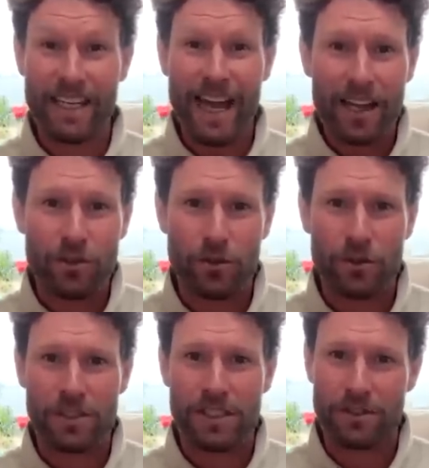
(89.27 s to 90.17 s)
natural
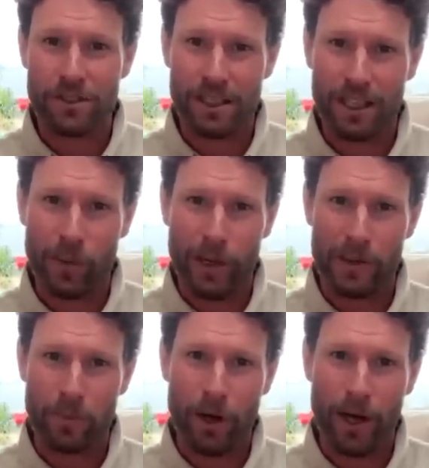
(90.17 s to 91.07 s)
seal
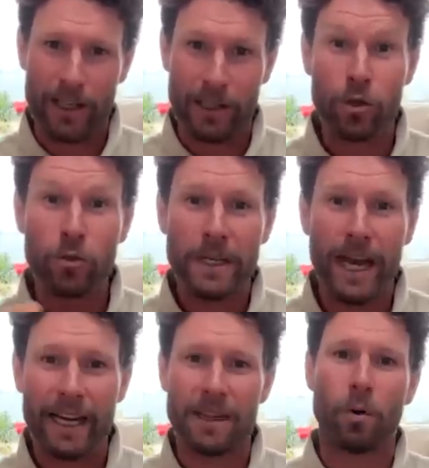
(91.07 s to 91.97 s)
silhouette by
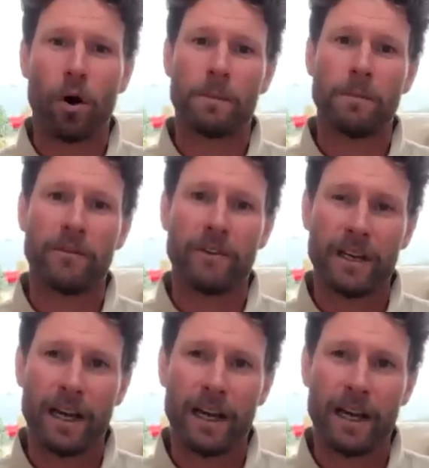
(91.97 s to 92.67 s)
illuminating the bottom of it.